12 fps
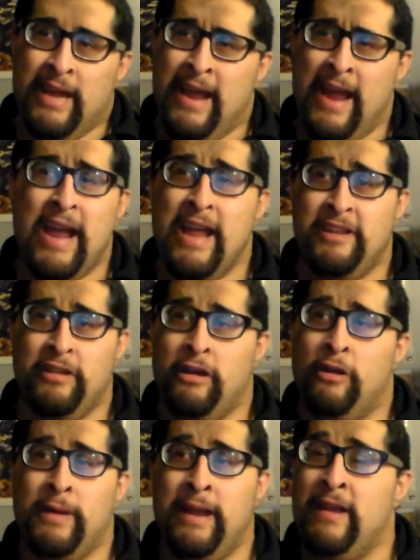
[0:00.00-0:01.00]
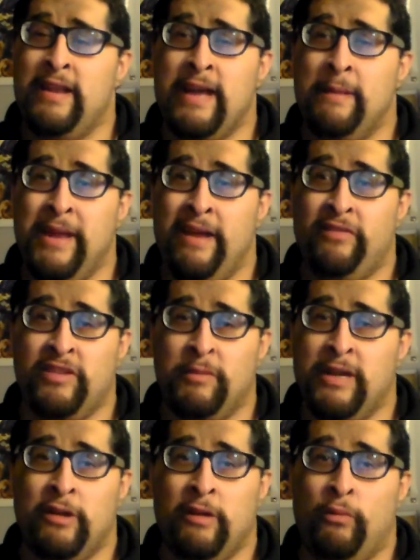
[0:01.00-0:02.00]
And you know, anytime you have
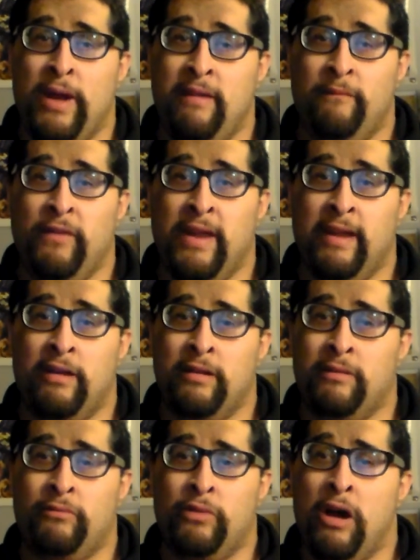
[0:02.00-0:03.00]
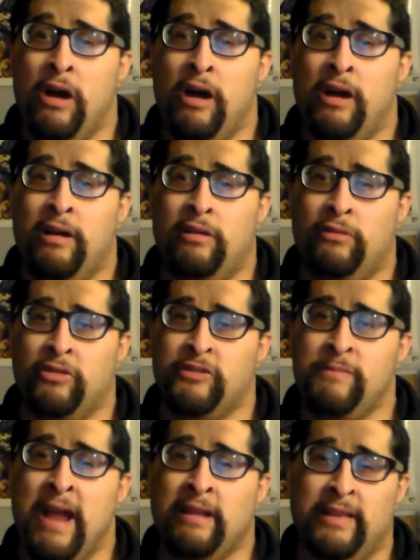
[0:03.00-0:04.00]
some kind of wedding thing on a Raw or
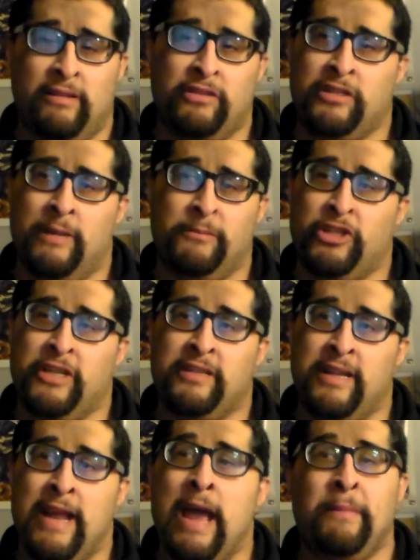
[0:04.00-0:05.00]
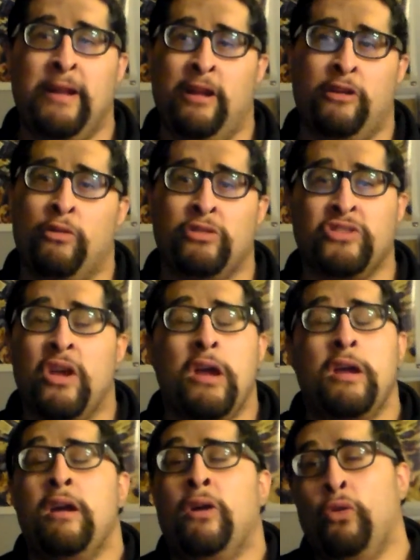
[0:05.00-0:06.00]
SmackDown, some shit's gonna happen. And of course,
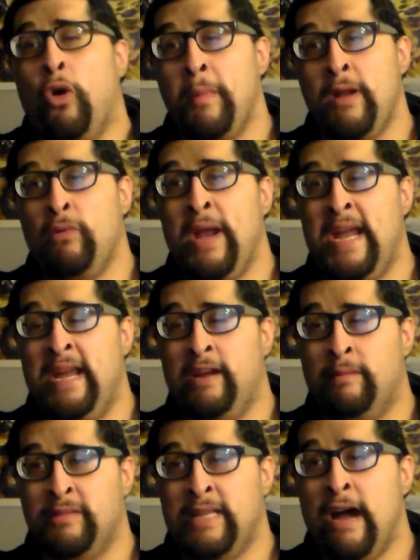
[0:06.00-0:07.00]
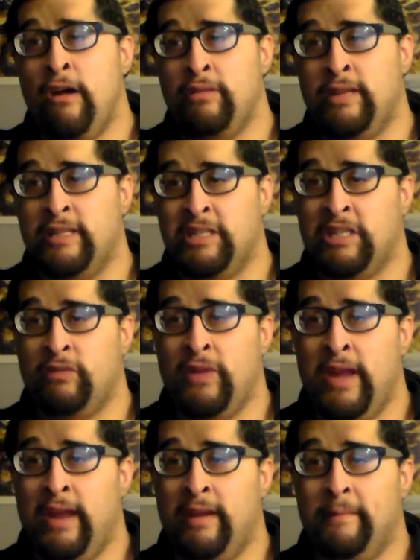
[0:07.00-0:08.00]
Roman Reign comes down, does his
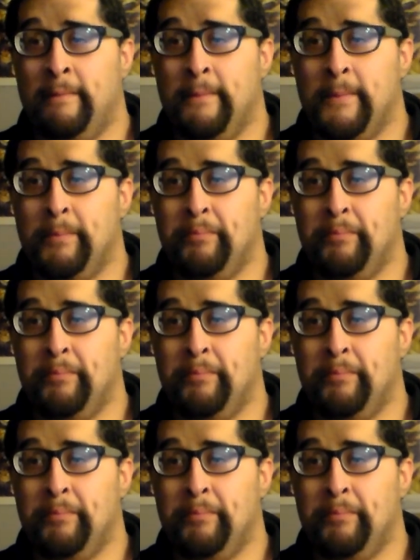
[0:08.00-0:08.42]
thing.